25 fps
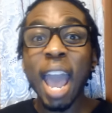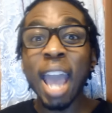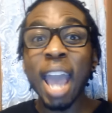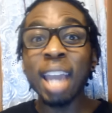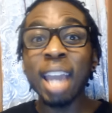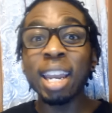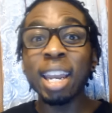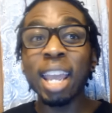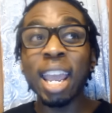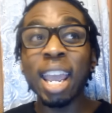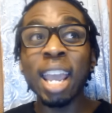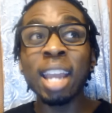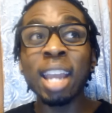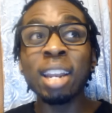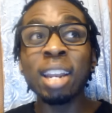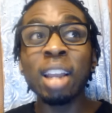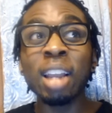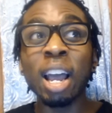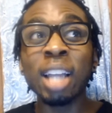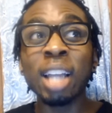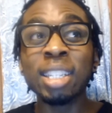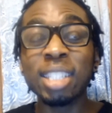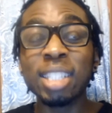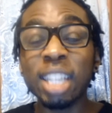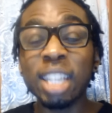And
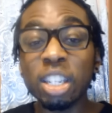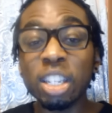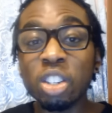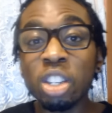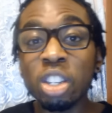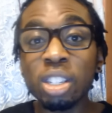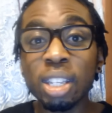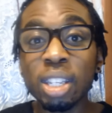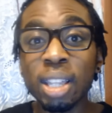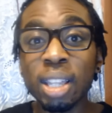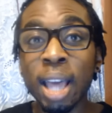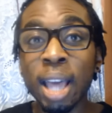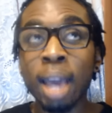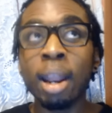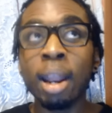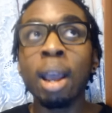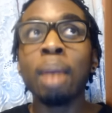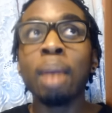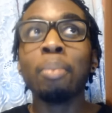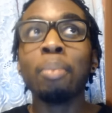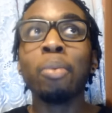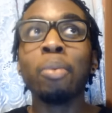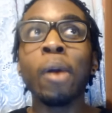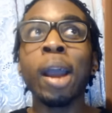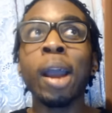in addition to that,
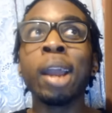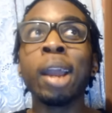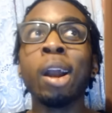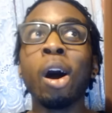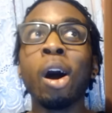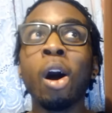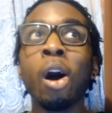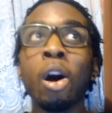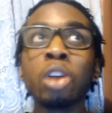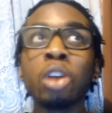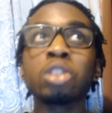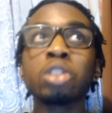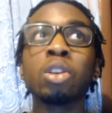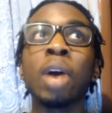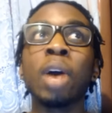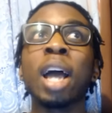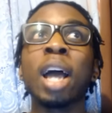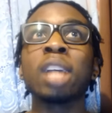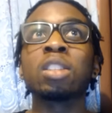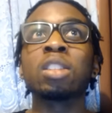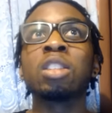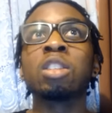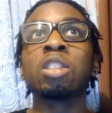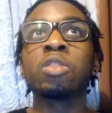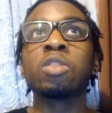Bryan also
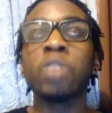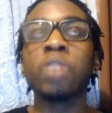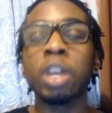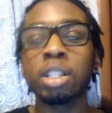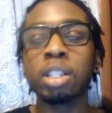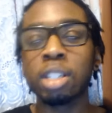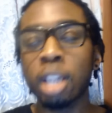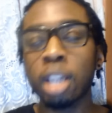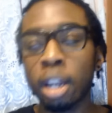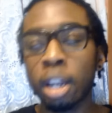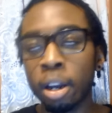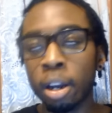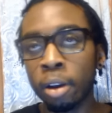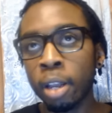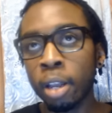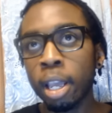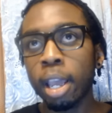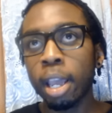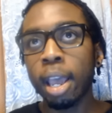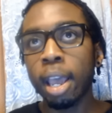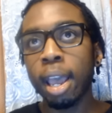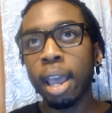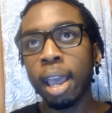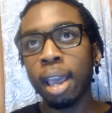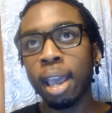has his falsetto,
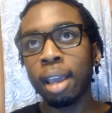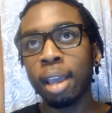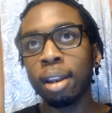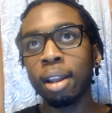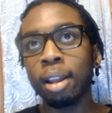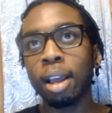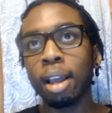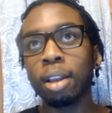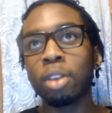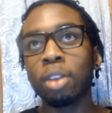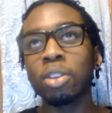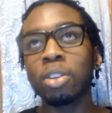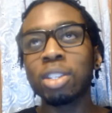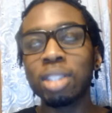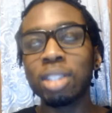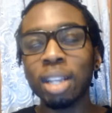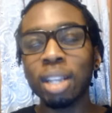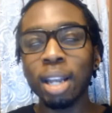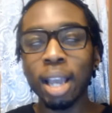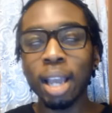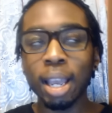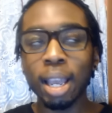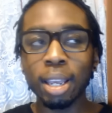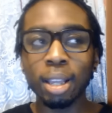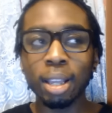and
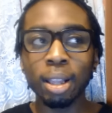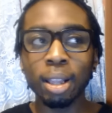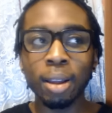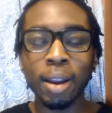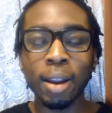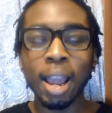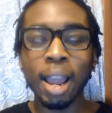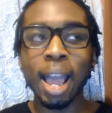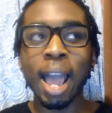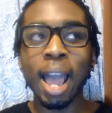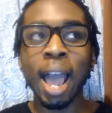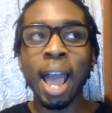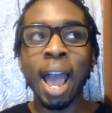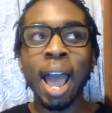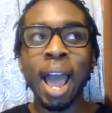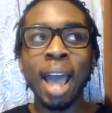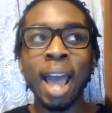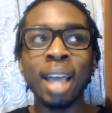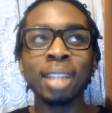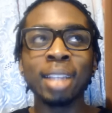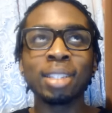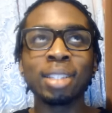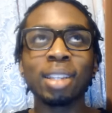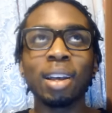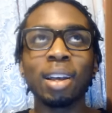Christina Aguilera
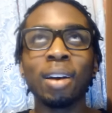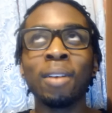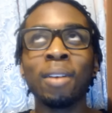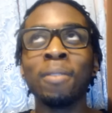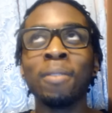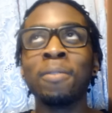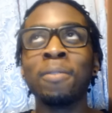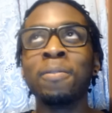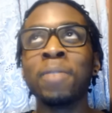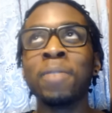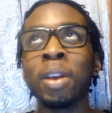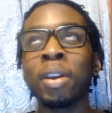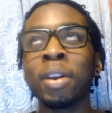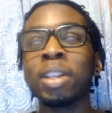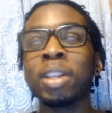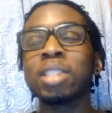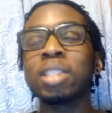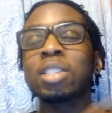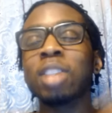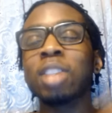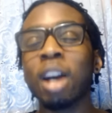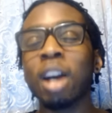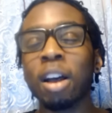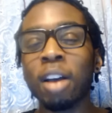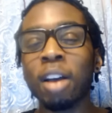has a very
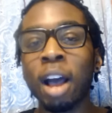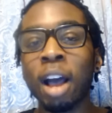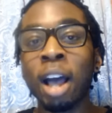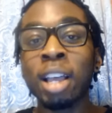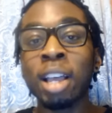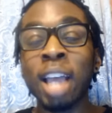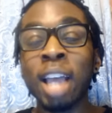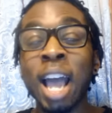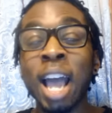soft